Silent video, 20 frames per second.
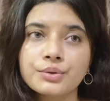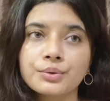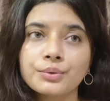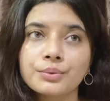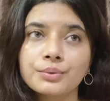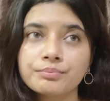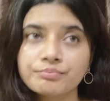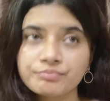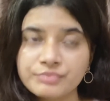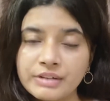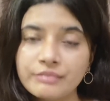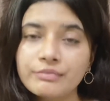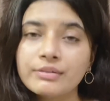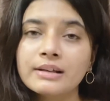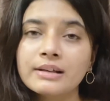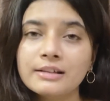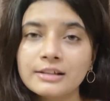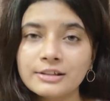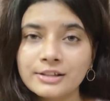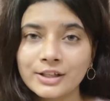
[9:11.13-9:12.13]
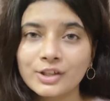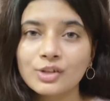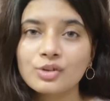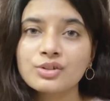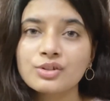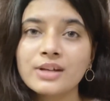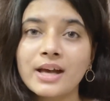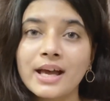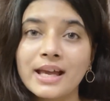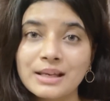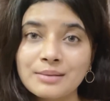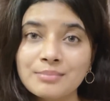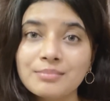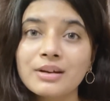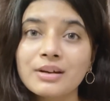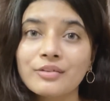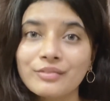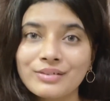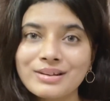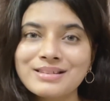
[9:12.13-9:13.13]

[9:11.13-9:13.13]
So definitely take your time,